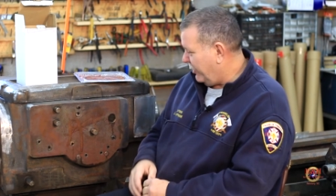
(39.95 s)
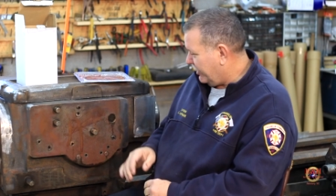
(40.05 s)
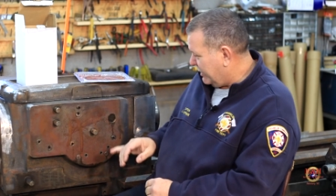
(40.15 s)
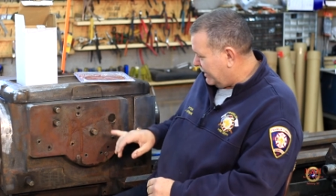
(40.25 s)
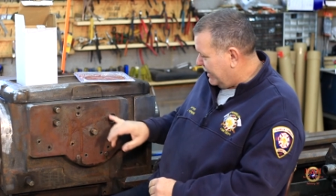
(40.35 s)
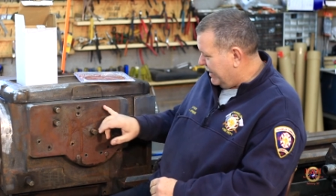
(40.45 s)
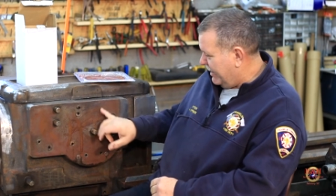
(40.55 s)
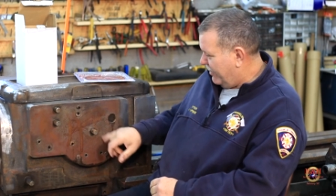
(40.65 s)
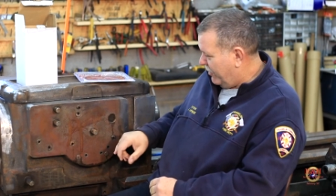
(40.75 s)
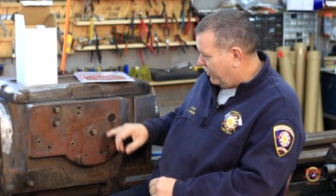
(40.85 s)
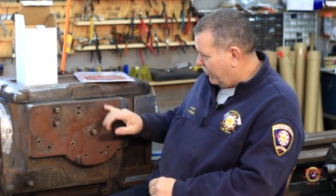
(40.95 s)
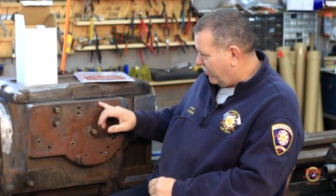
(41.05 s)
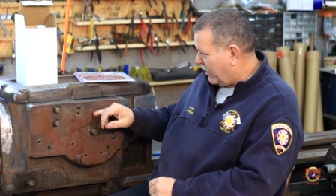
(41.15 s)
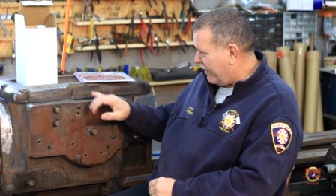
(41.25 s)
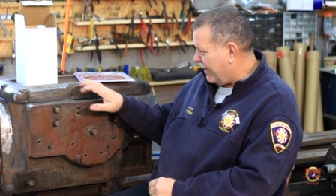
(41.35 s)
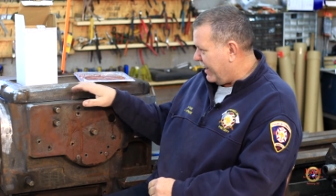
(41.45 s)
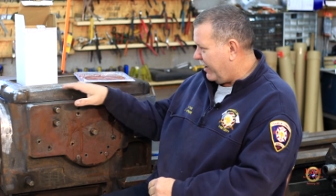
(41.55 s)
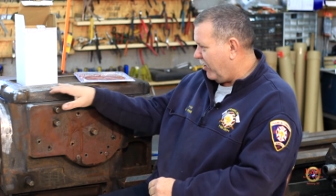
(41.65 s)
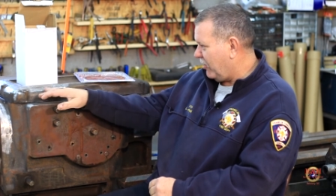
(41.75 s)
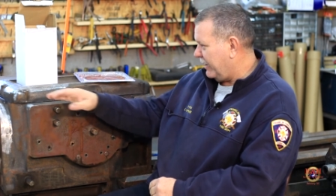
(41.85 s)
You can see where I've had
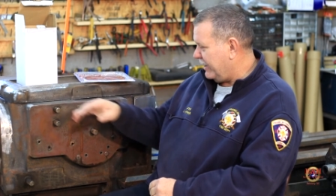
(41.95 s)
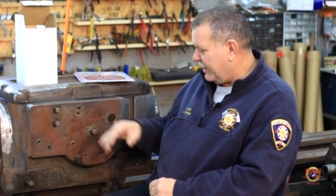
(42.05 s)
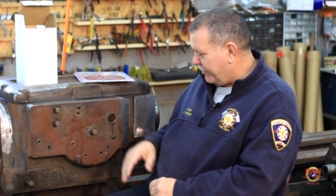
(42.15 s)
it all cleaned